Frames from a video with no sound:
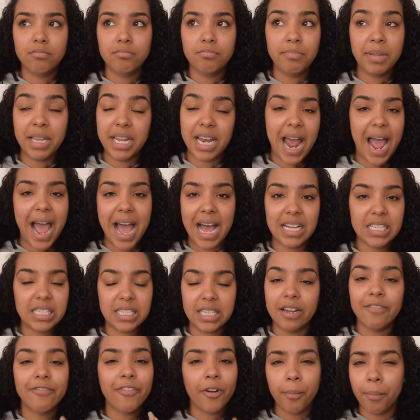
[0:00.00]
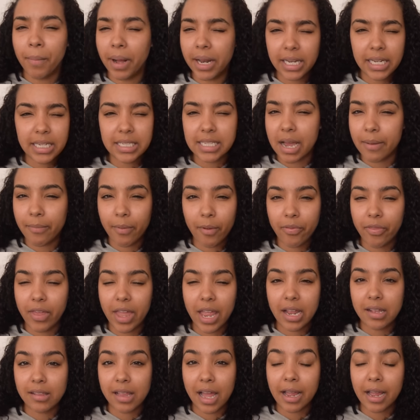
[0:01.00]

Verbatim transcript: me to ask them for money type of thing.